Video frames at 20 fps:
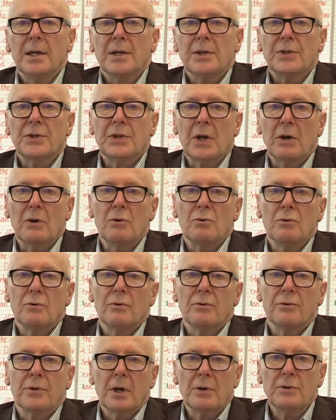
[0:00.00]
So
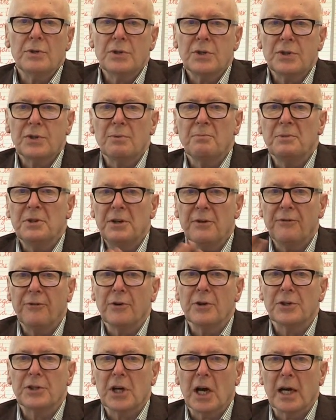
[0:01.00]
those are some
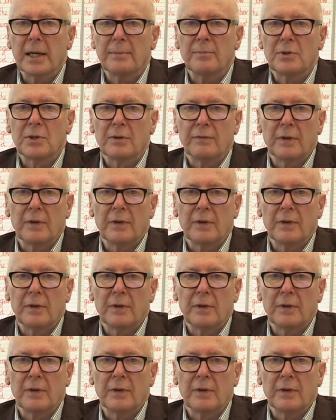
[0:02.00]
different types